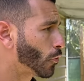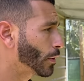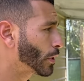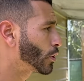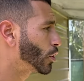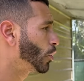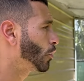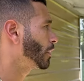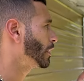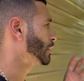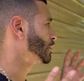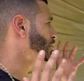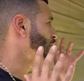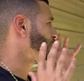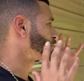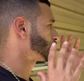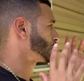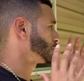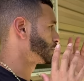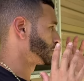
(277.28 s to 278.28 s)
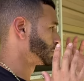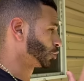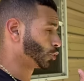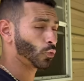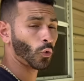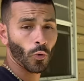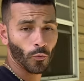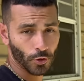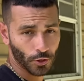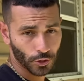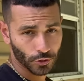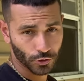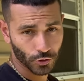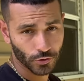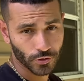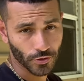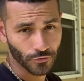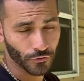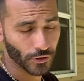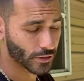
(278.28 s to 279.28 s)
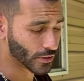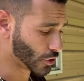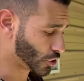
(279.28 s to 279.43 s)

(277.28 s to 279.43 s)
we go and do what we're going to do to fix